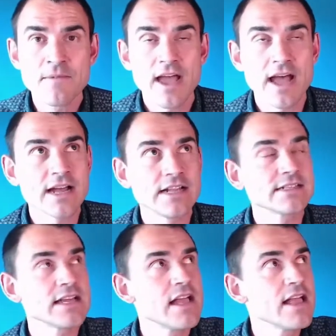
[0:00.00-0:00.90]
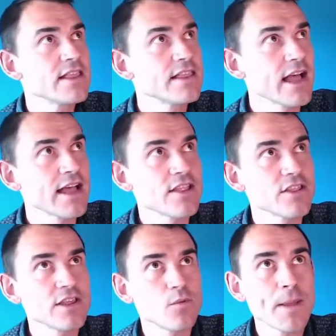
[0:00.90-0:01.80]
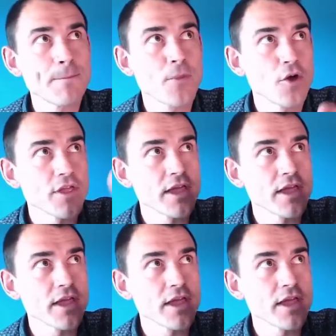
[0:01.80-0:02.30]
And then we put the